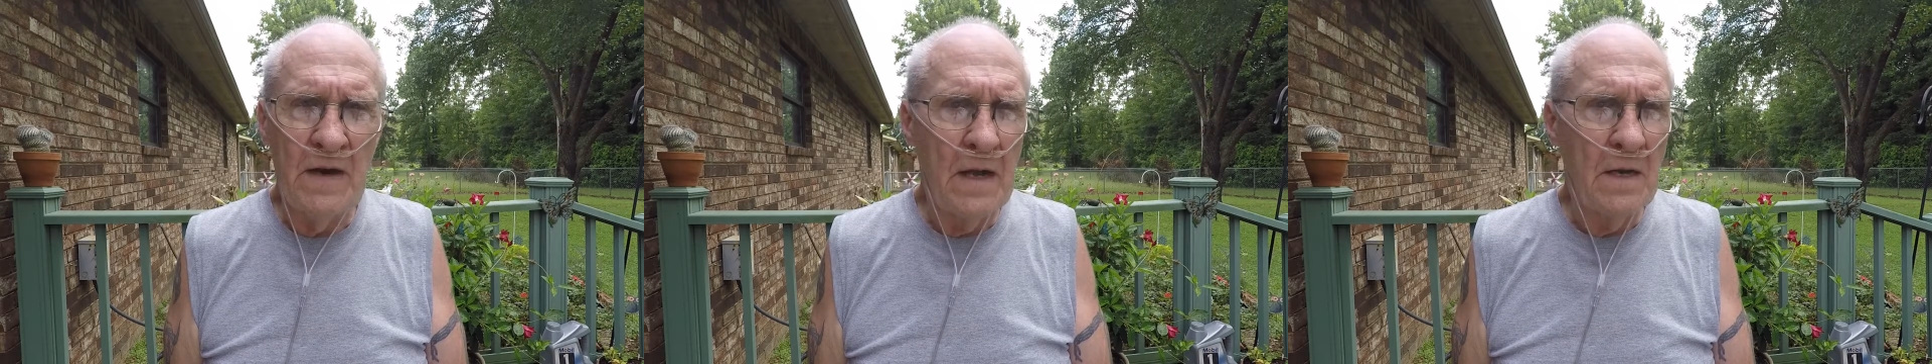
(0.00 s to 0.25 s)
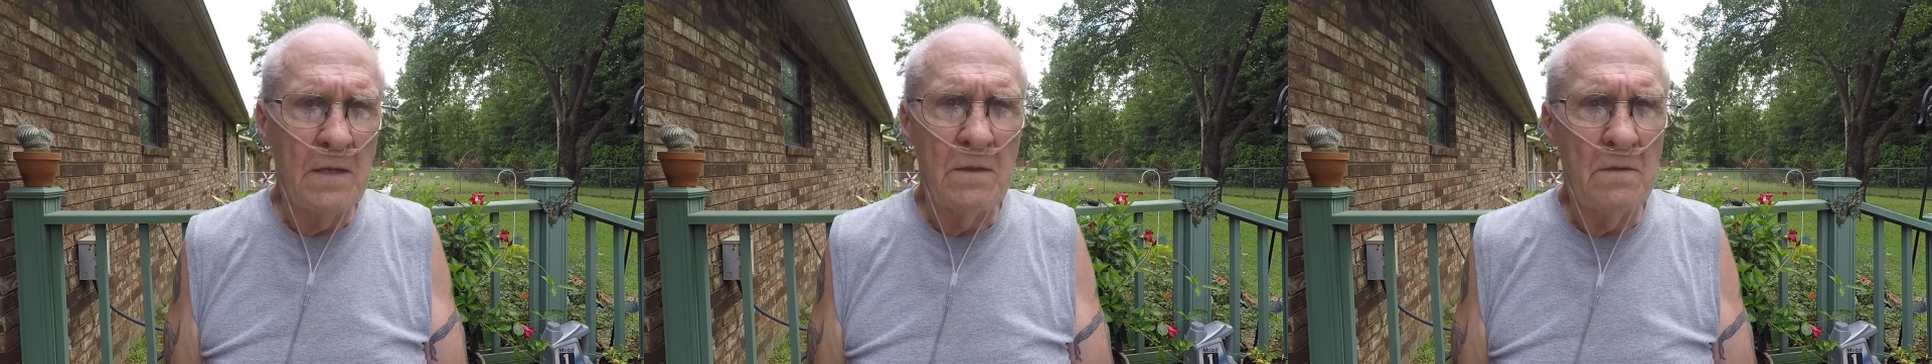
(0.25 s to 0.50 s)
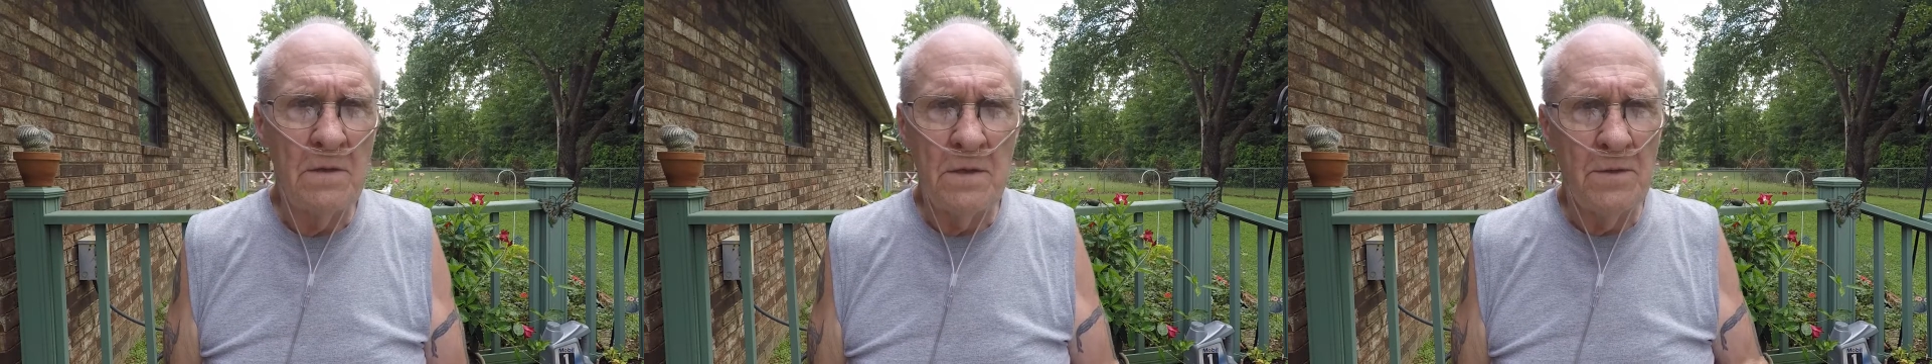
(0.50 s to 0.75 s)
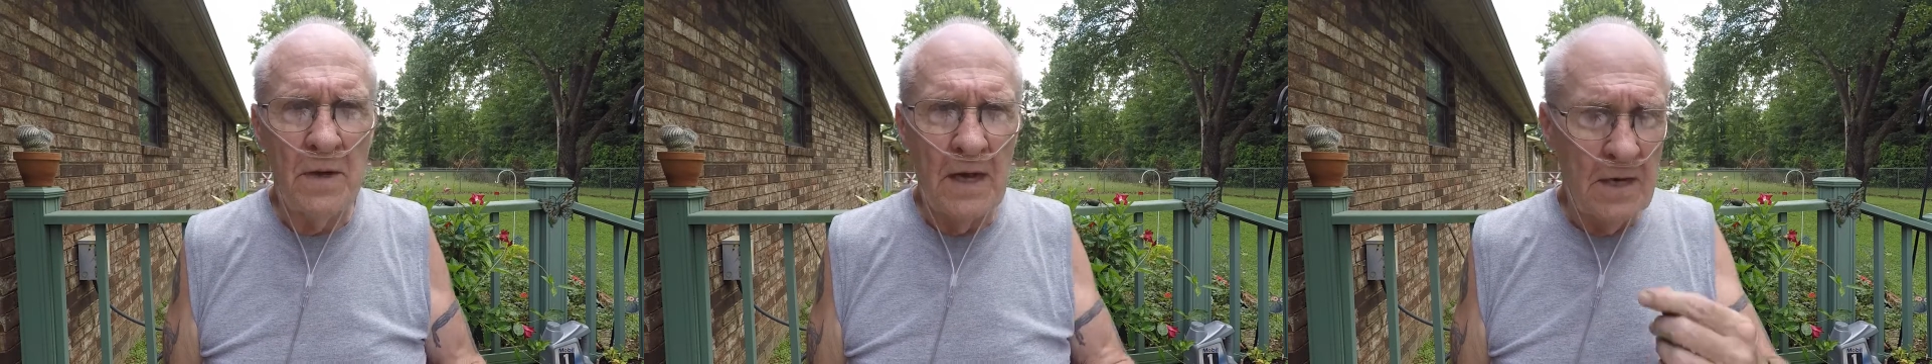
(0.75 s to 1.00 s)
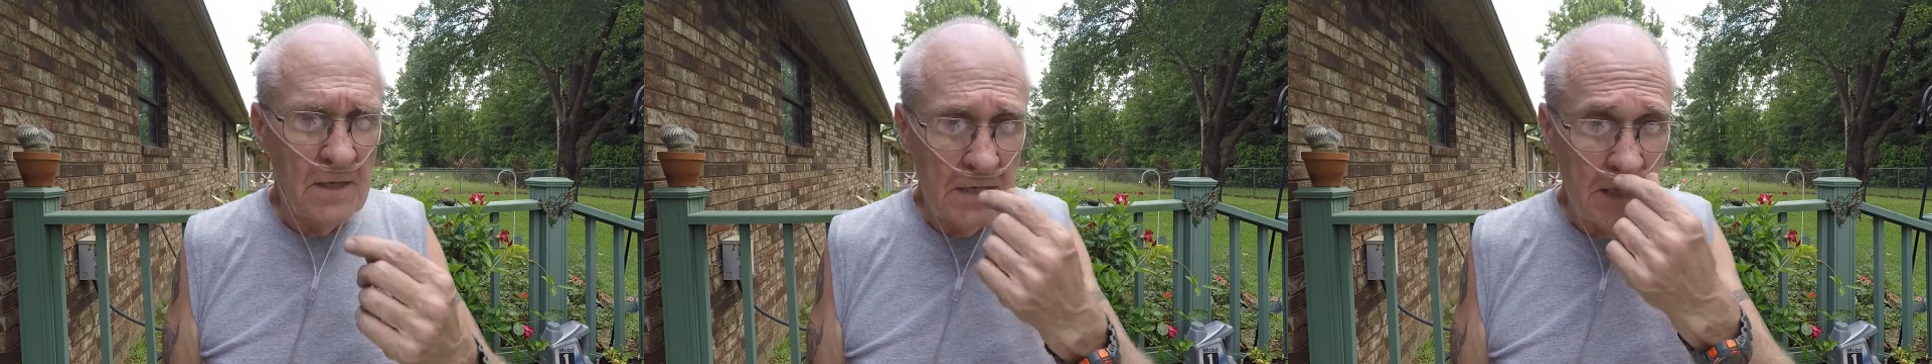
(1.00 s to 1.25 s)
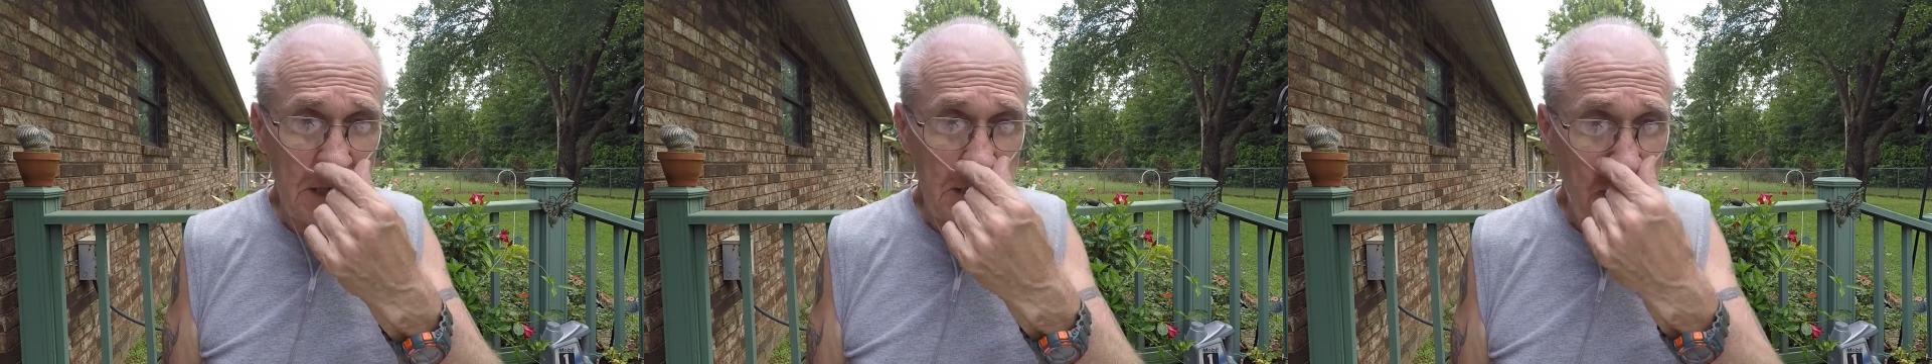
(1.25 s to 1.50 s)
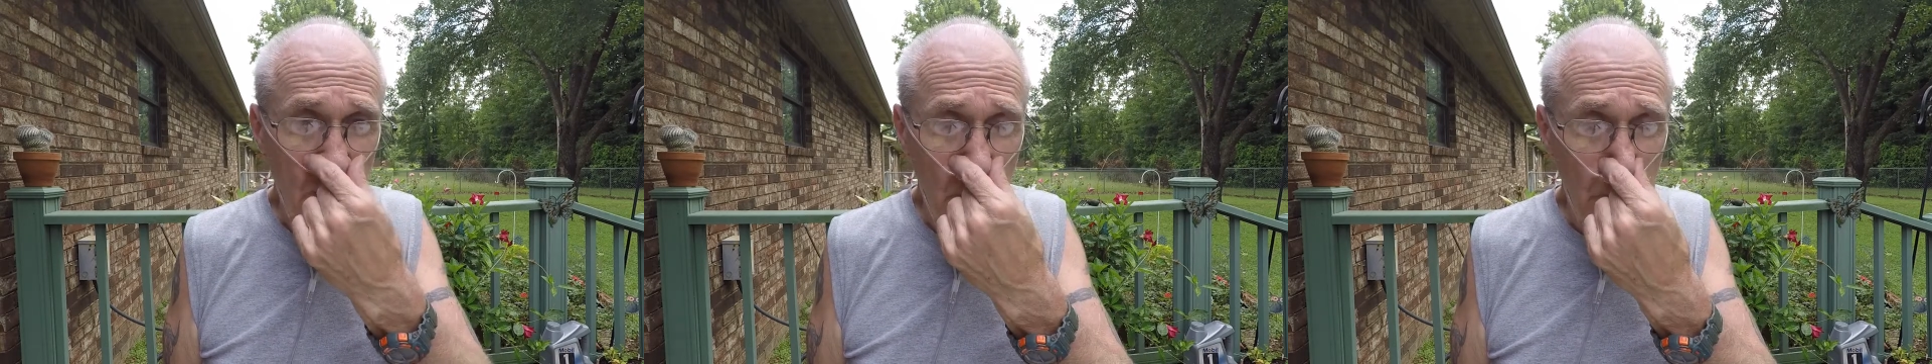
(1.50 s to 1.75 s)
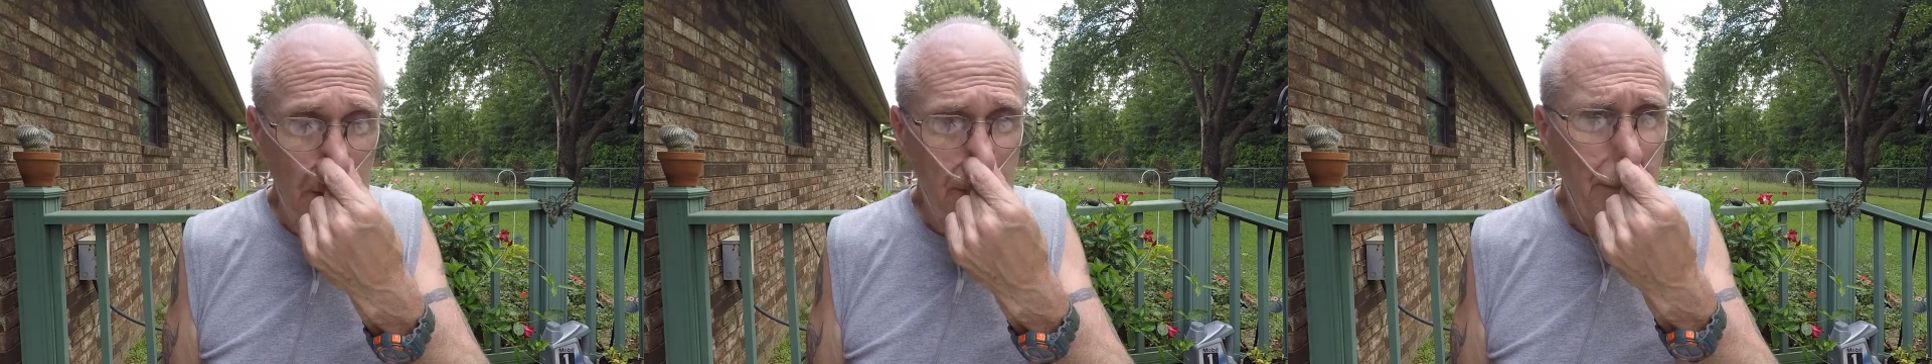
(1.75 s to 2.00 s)
out of the United States, I
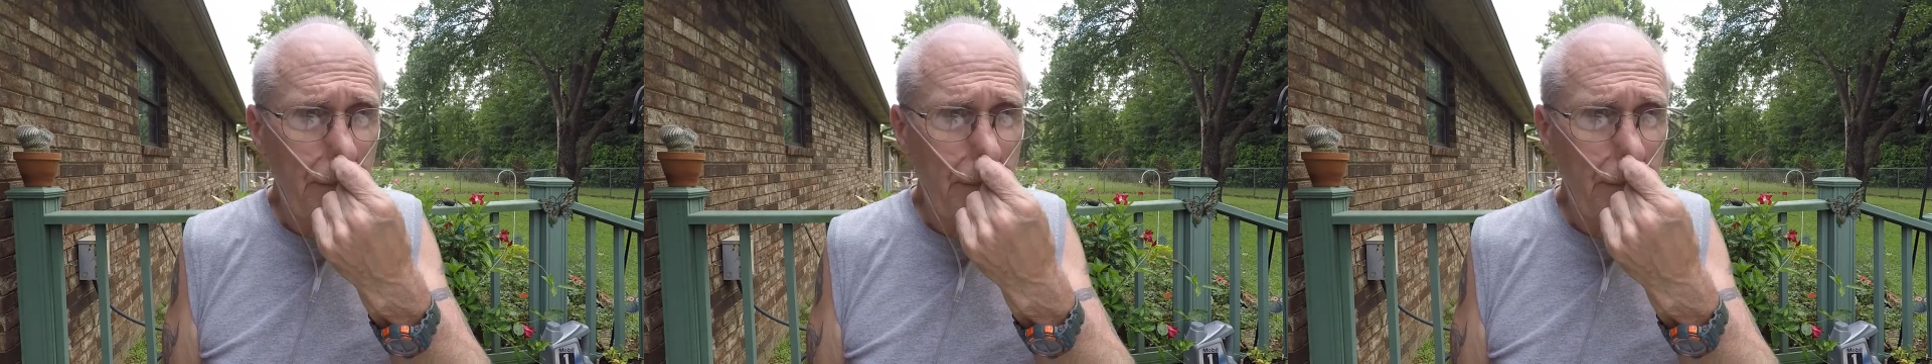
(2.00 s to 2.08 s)
would.